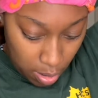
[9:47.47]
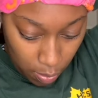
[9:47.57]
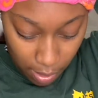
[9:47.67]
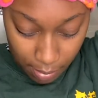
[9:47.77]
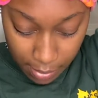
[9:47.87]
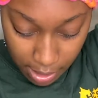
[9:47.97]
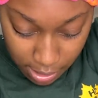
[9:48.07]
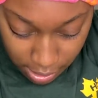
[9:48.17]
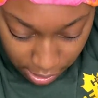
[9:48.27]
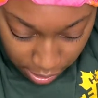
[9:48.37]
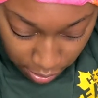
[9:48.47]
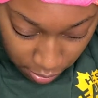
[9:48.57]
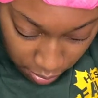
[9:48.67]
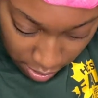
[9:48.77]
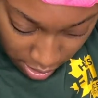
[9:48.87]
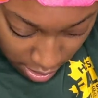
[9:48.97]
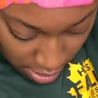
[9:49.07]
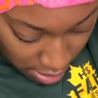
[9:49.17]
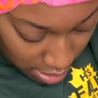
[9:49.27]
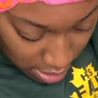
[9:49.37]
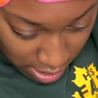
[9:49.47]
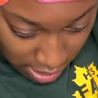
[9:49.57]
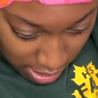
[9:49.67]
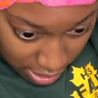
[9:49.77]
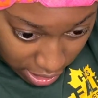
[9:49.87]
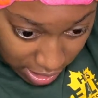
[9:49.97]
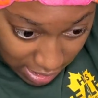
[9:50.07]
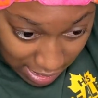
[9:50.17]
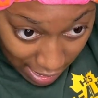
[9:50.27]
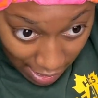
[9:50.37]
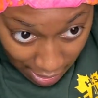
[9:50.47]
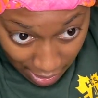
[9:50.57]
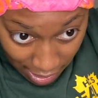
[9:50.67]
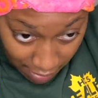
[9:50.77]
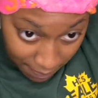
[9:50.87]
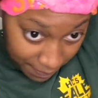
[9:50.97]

what I'm gonna do is just take it,